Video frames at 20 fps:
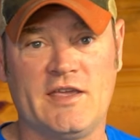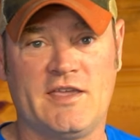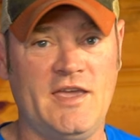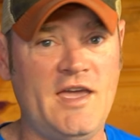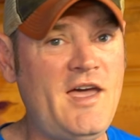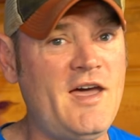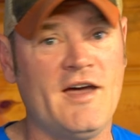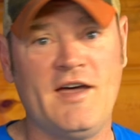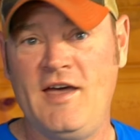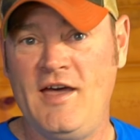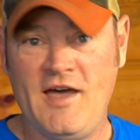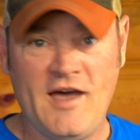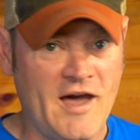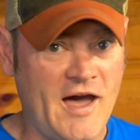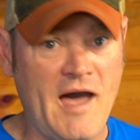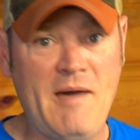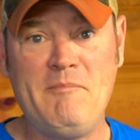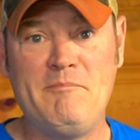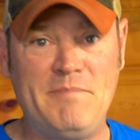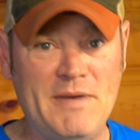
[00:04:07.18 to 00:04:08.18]
yeah,
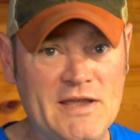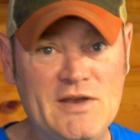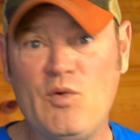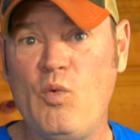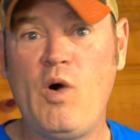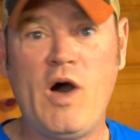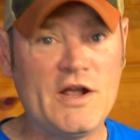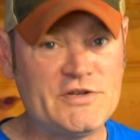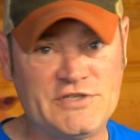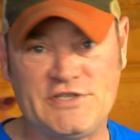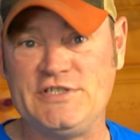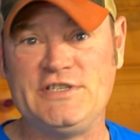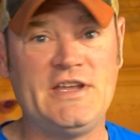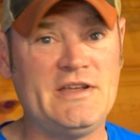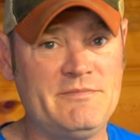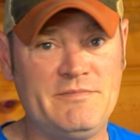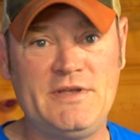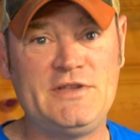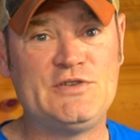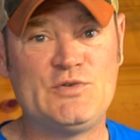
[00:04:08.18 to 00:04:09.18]
I'm binge
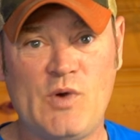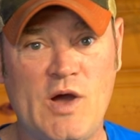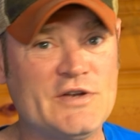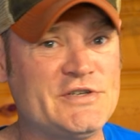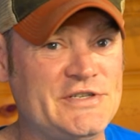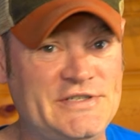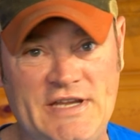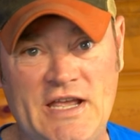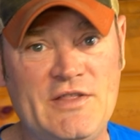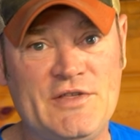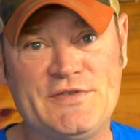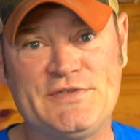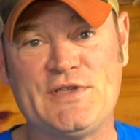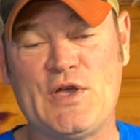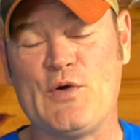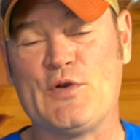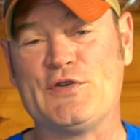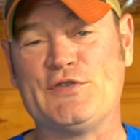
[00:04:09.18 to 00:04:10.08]
watching Yellowstone or